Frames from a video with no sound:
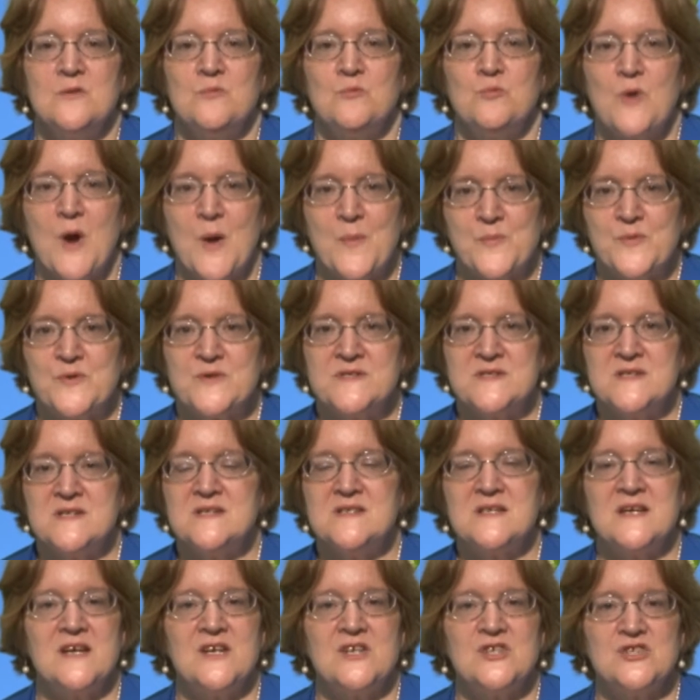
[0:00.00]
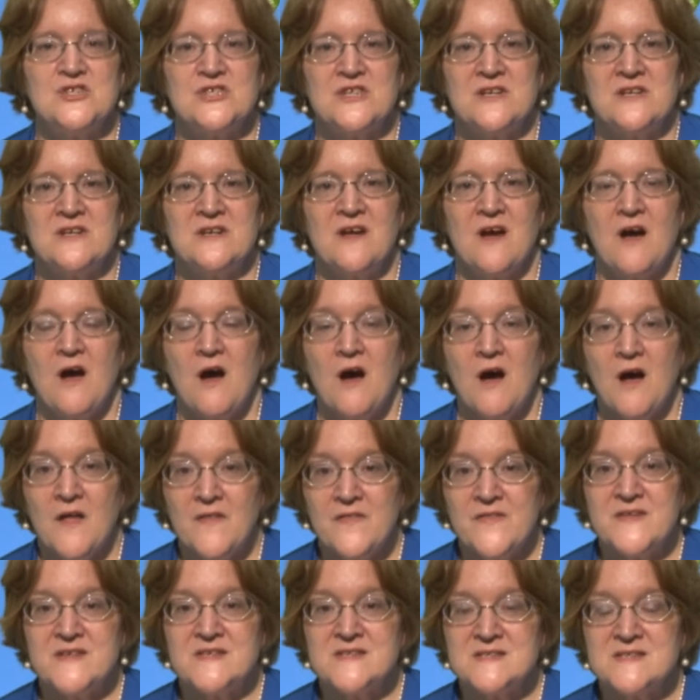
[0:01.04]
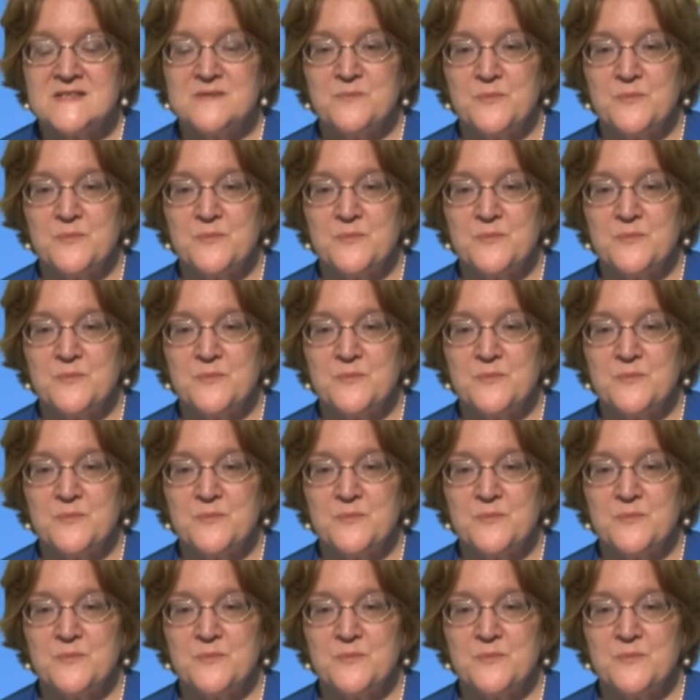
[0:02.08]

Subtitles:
representation on this